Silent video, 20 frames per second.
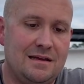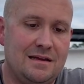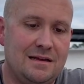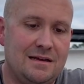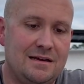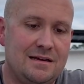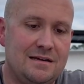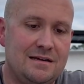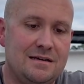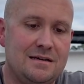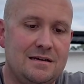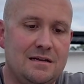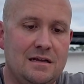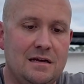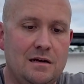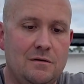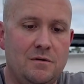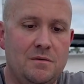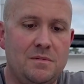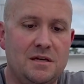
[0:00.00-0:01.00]

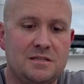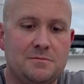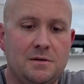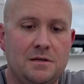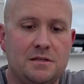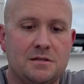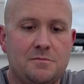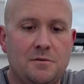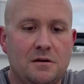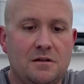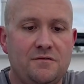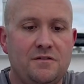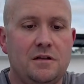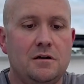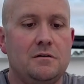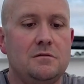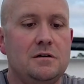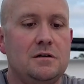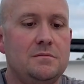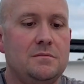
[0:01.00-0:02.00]
And we may speed this part of the
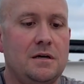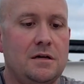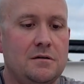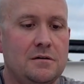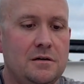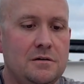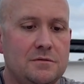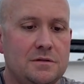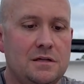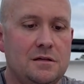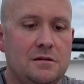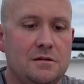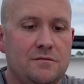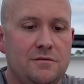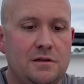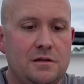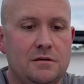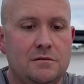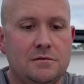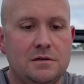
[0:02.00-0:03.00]
video up. I don't know, we'll see how long the
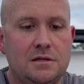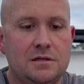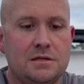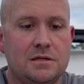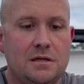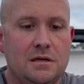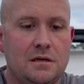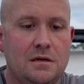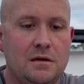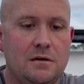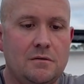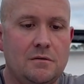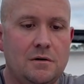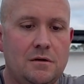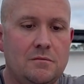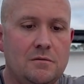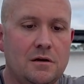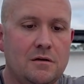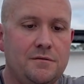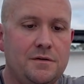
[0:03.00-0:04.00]
video is. We
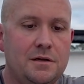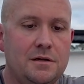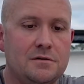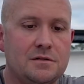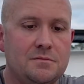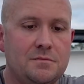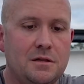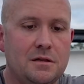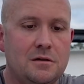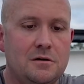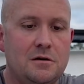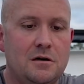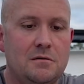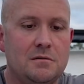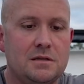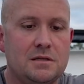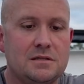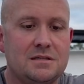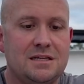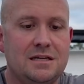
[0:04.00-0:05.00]
don't want our videos to be long, but
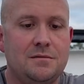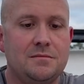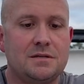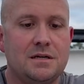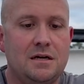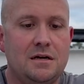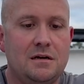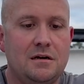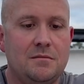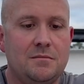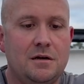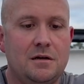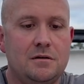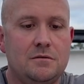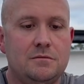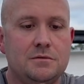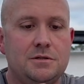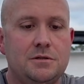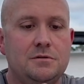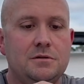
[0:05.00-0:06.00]
at the same time, I don't
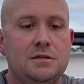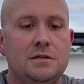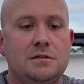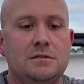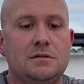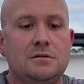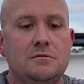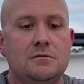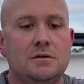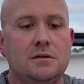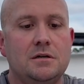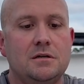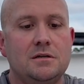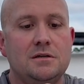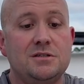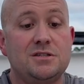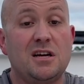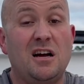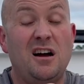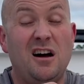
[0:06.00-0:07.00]
want you to get into a
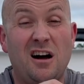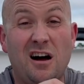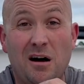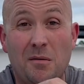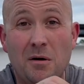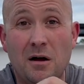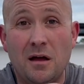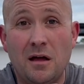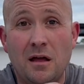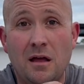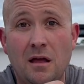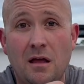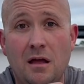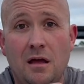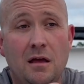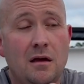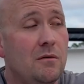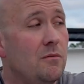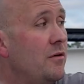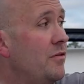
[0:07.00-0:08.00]
job
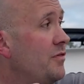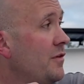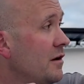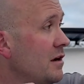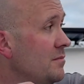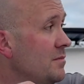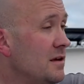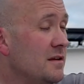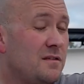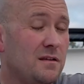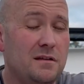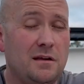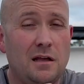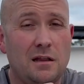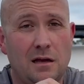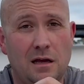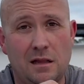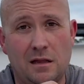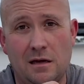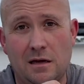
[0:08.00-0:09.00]
with 30 minutes of
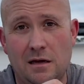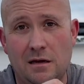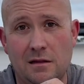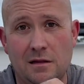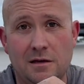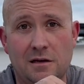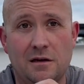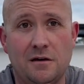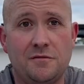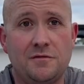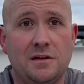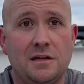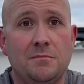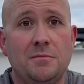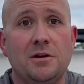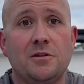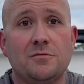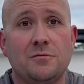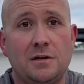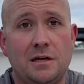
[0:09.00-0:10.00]
daylight light left and it'd
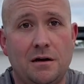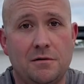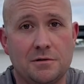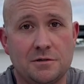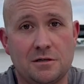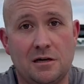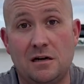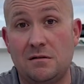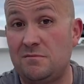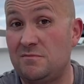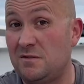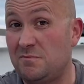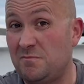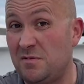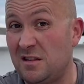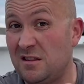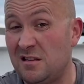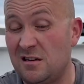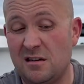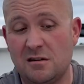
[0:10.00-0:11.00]
be a 3-hour job.
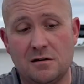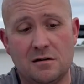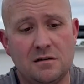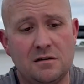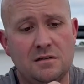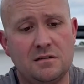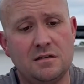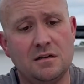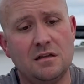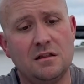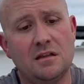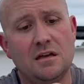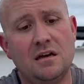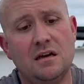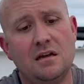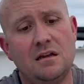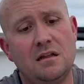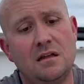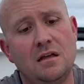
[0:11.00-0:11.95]
Been there, done that.